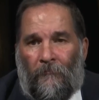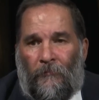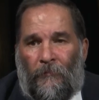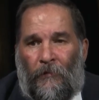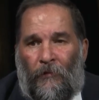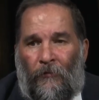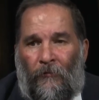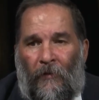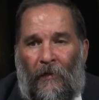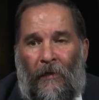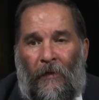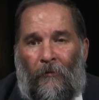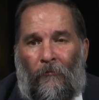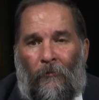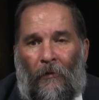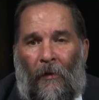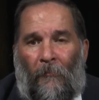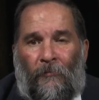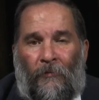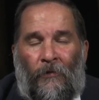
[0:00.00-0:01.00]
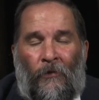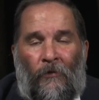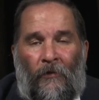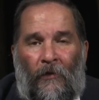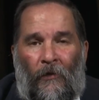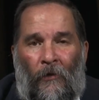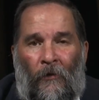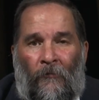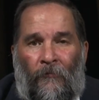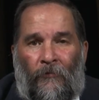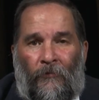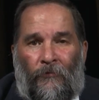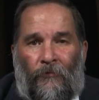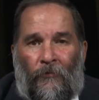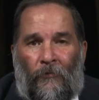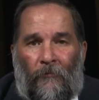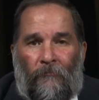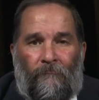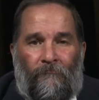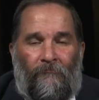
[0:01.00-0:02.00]
Equal Opportunity
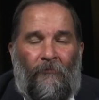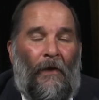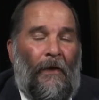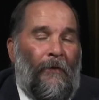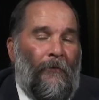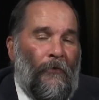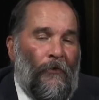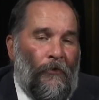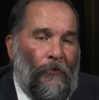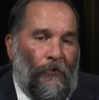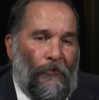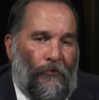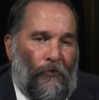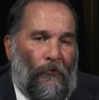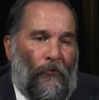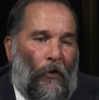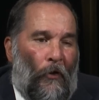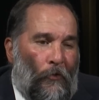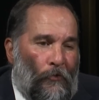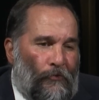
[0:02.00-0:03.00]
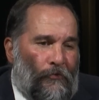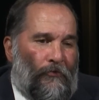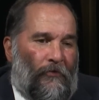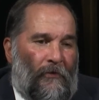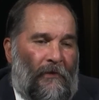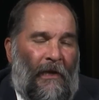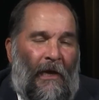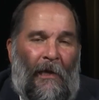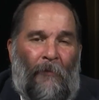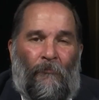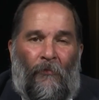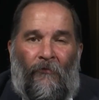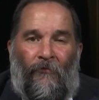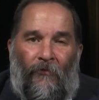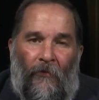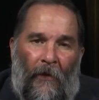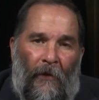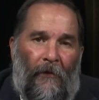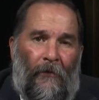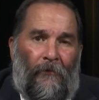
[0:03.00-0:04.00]
Officer." So those are the type of
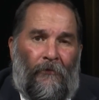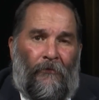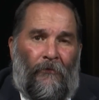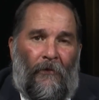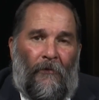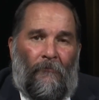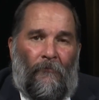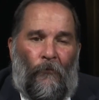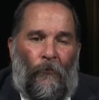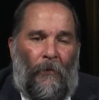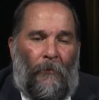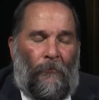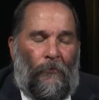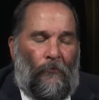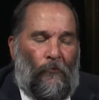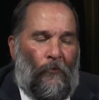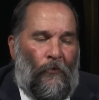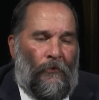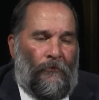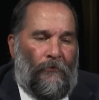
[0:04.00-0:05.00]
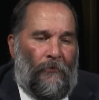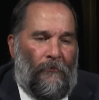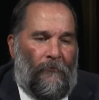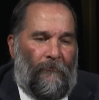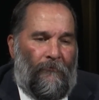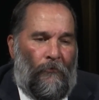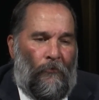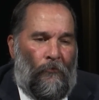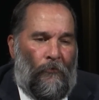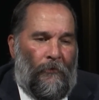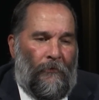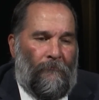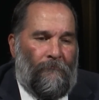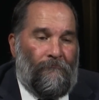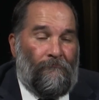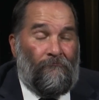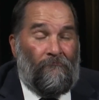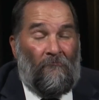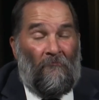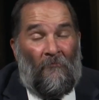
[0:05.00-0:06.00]
things that we would want to avoid.
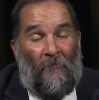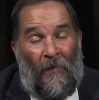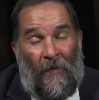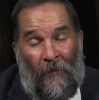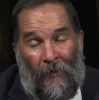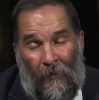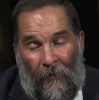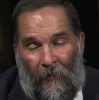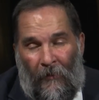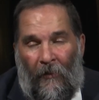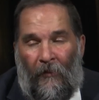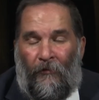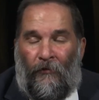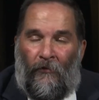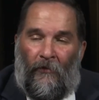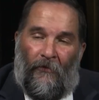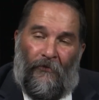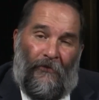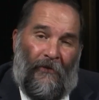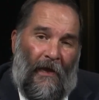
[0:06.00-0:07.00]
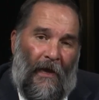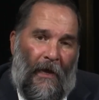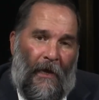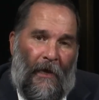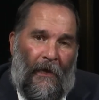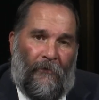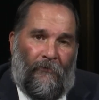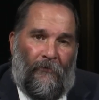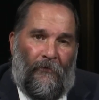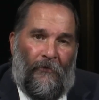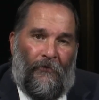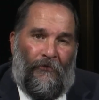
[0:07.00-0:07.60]
And as an aside, this